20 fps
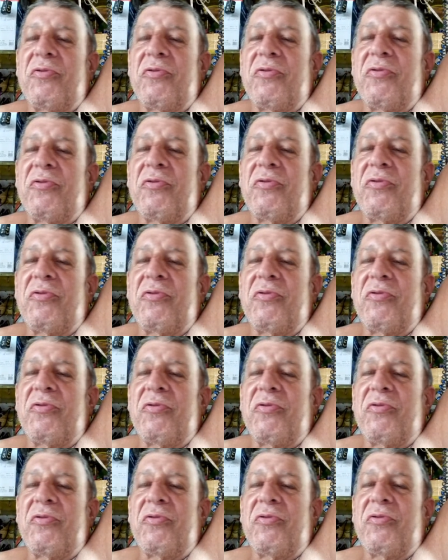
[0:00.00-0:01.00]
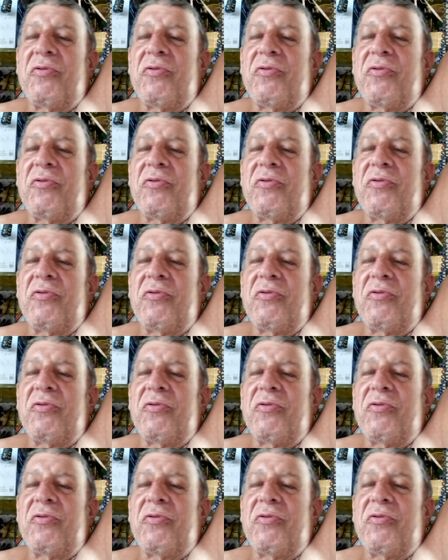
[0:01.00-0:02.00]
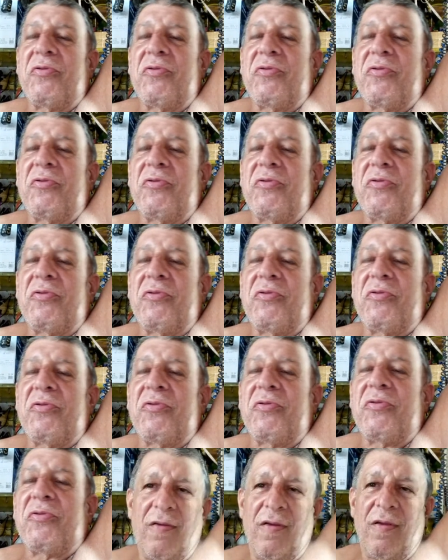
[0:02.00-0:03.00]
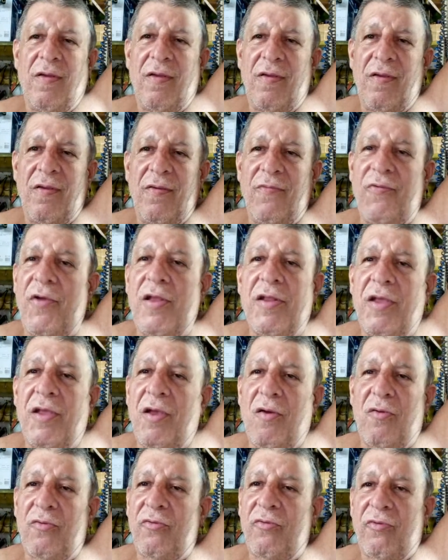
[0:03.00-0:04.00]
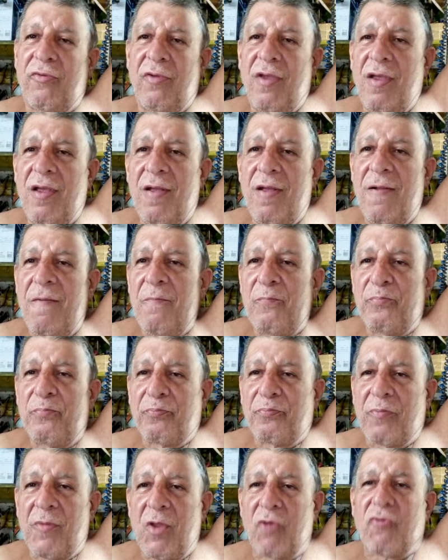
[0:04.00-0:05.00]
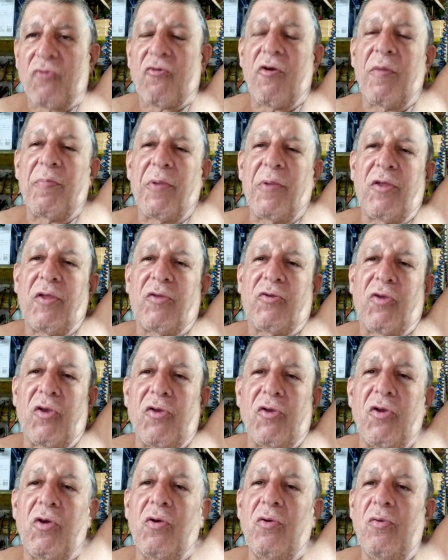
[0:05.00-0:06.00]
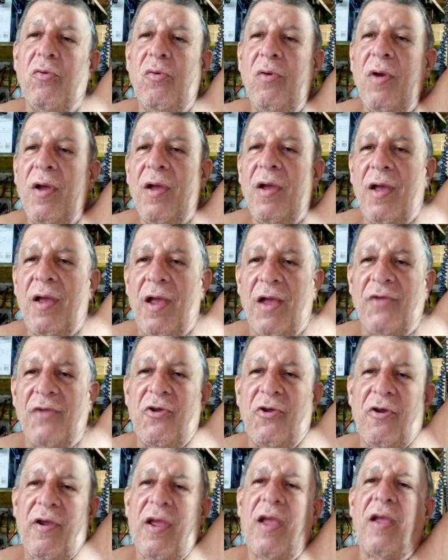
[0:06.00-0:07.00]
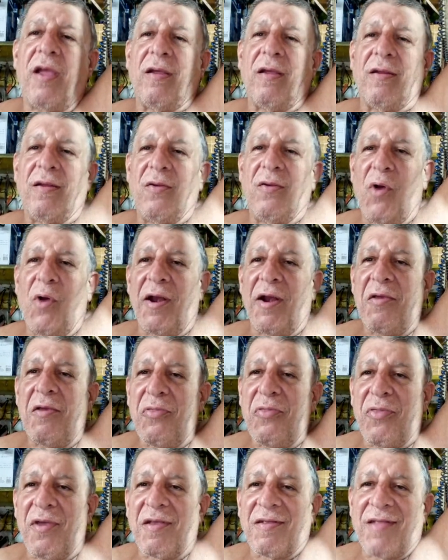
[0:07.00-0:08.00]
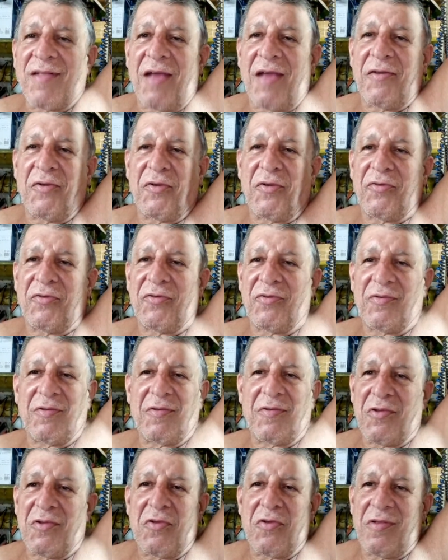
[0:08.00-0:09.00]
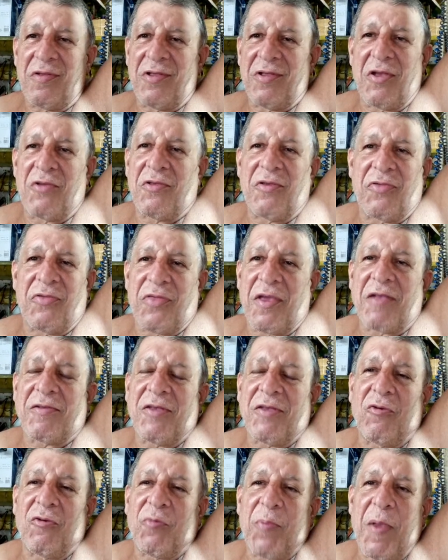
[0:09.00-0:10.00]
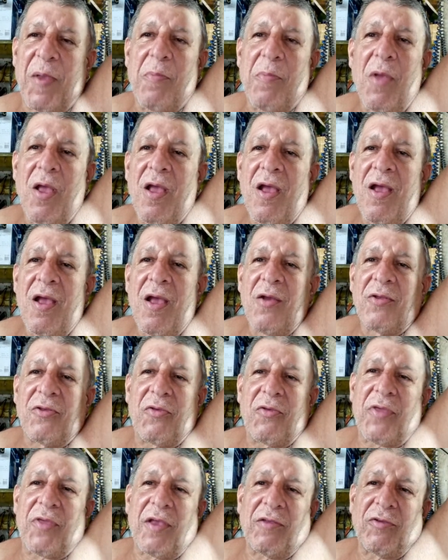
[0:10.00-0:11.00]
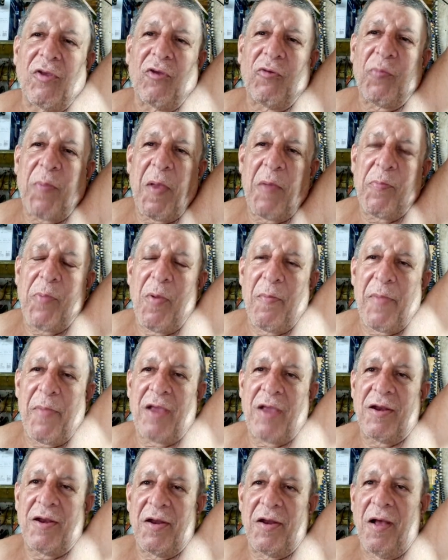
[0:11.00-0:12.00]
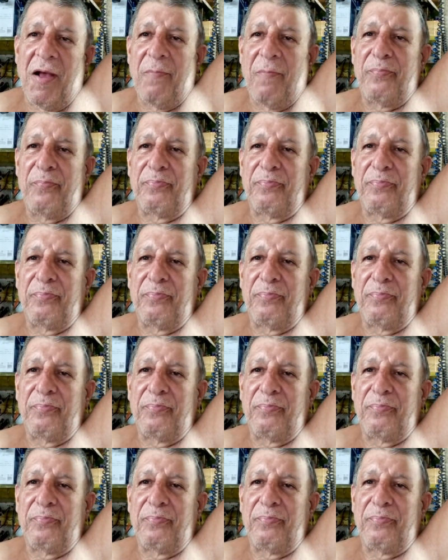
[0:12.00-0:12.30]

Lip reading: there's over 500 videos attributed to you and your hate? Why do you think that is? Do you think these people made it up?